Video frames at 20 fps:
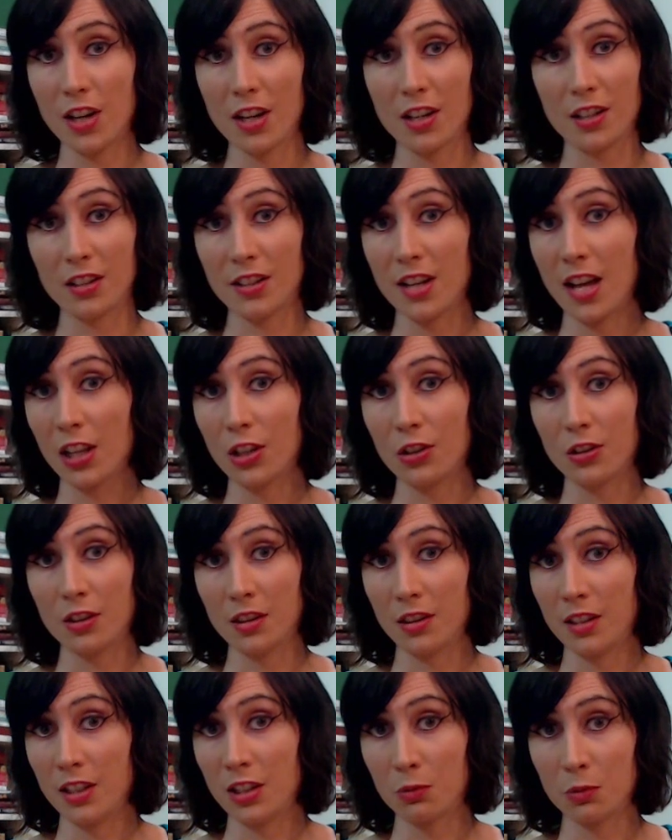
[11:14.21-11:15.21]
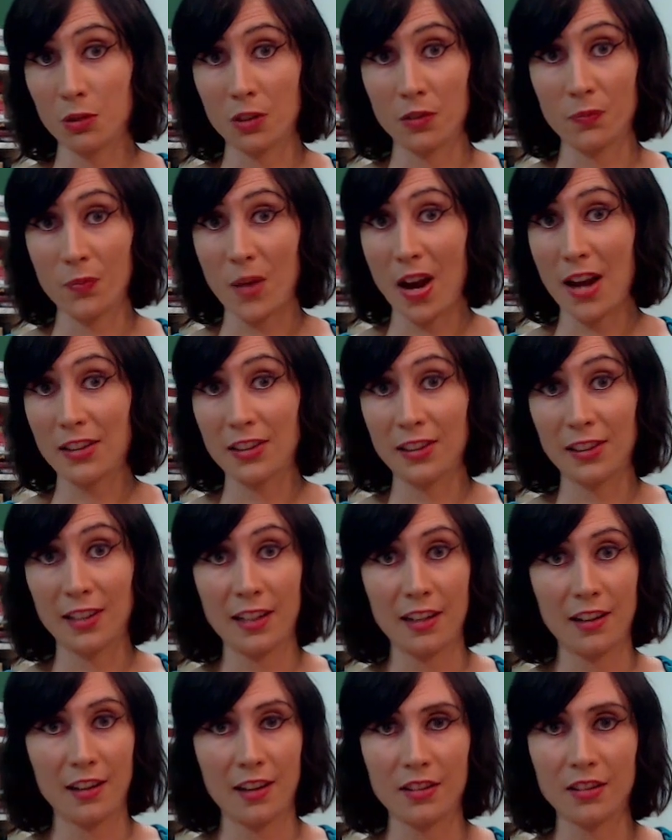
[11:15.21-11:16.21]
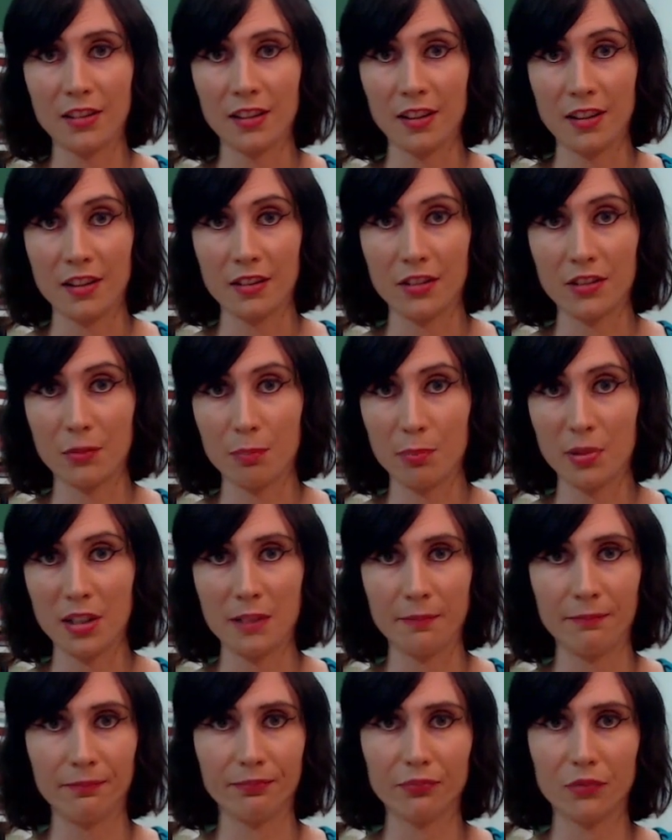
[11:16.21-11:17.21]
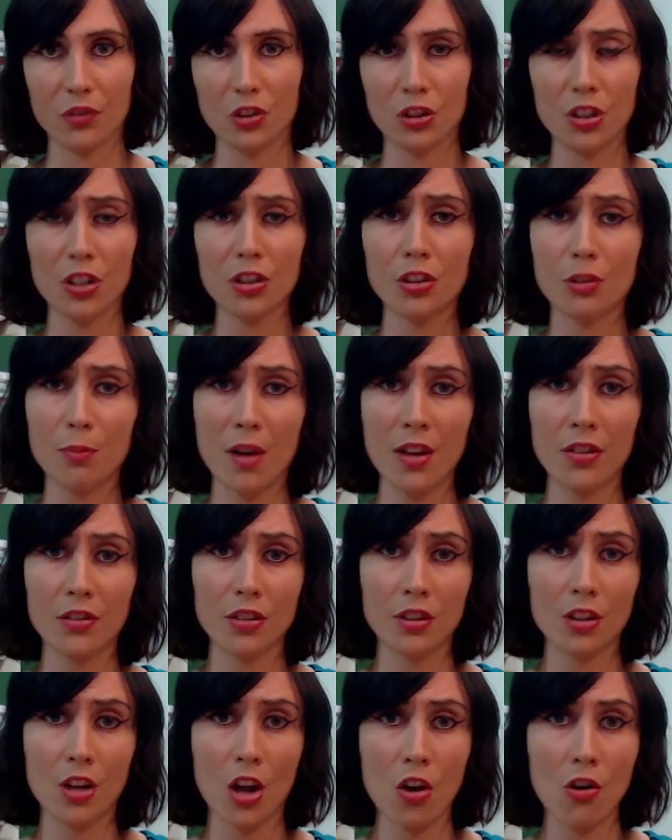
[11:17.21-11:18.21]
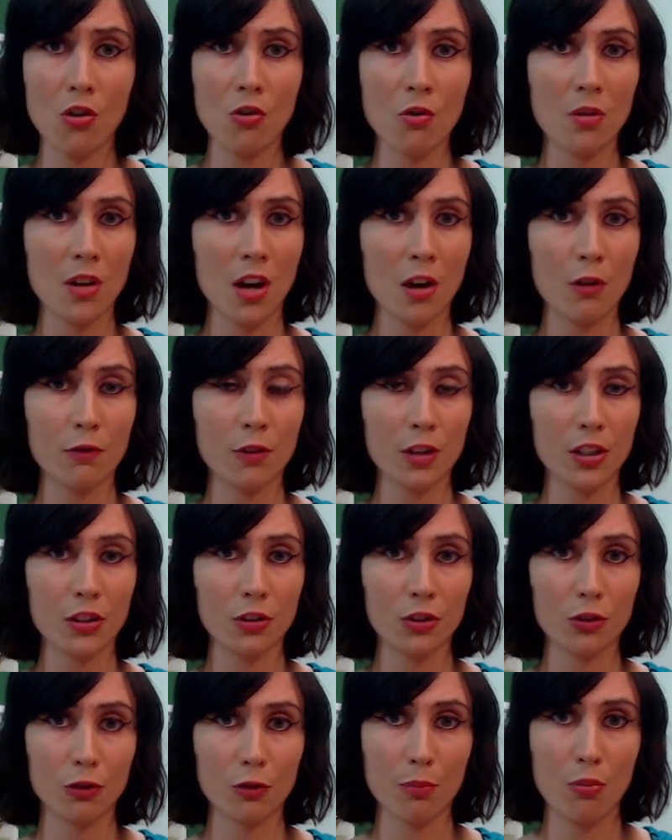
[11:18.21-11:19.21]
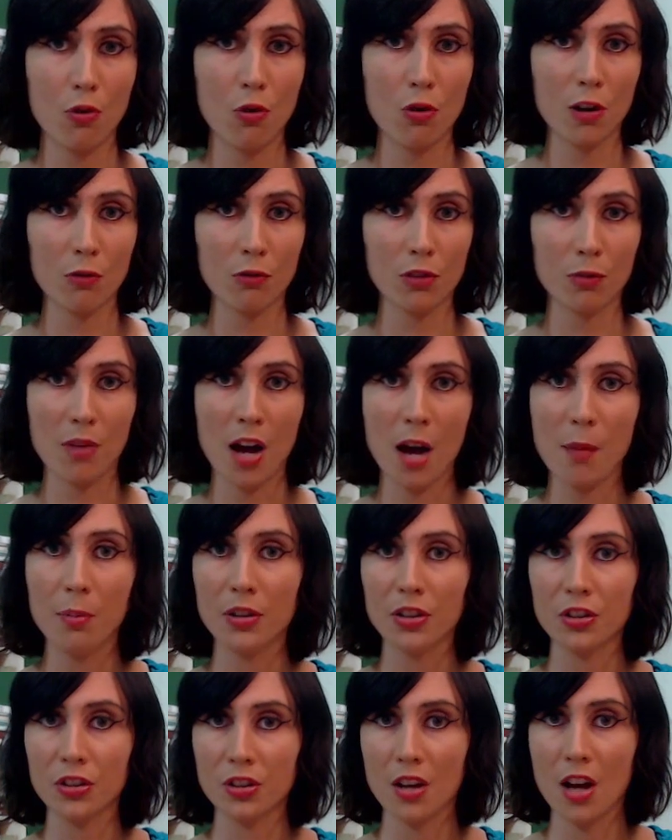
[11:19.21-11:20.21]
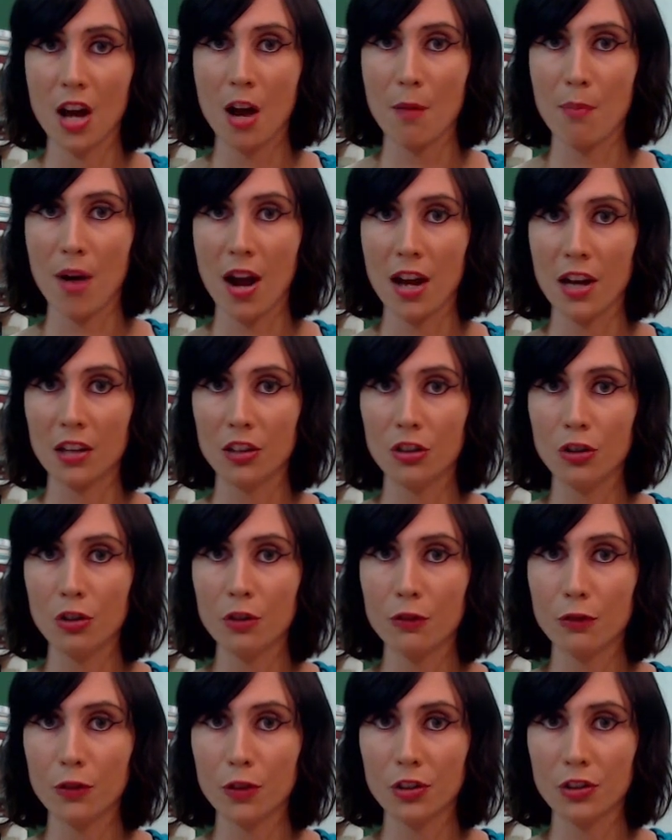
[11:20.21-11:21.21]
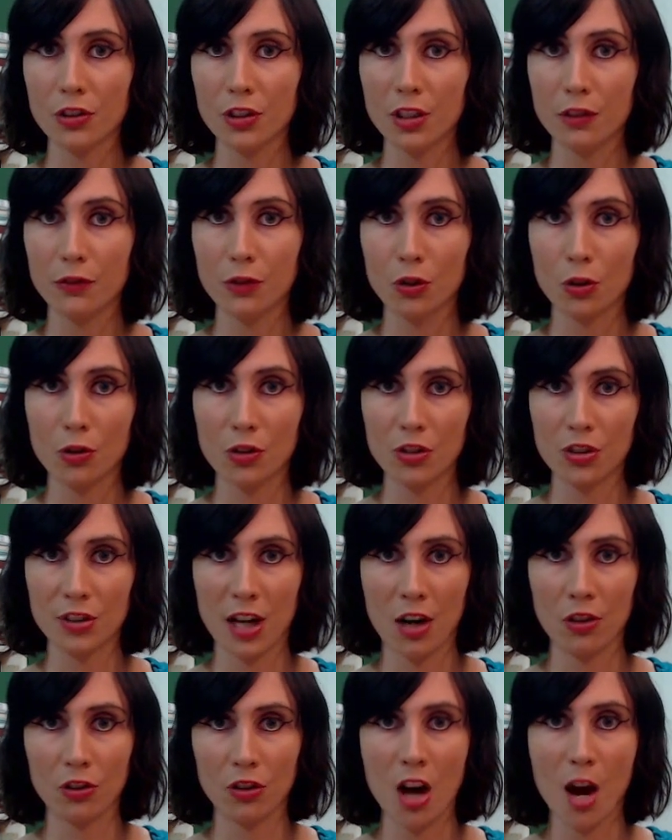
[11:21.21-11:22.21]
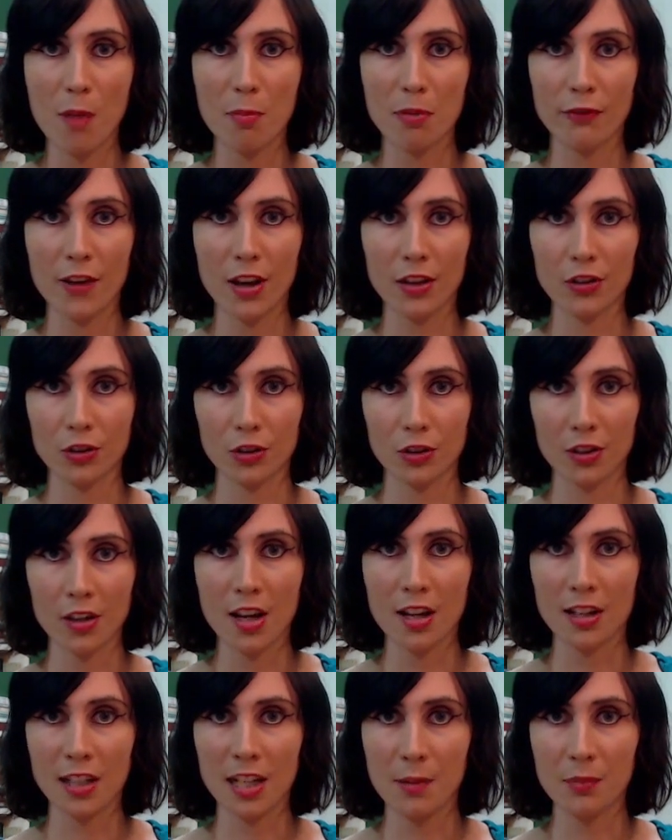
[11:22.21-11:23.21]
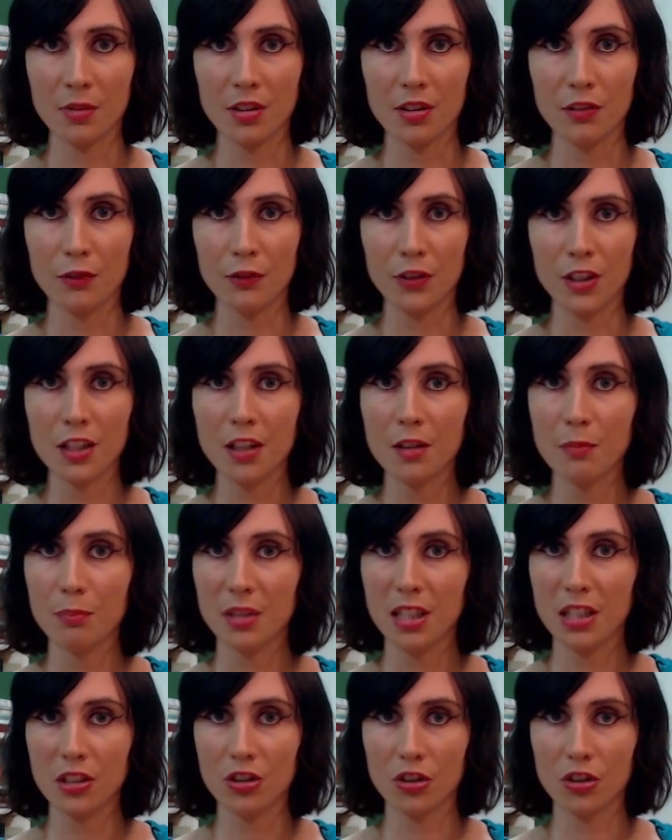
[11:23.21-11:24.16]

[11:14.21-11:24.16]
I could tell you that these were isolated incidents, but just months ago, a research report was published by a University of Georgetown law professor named Vita B.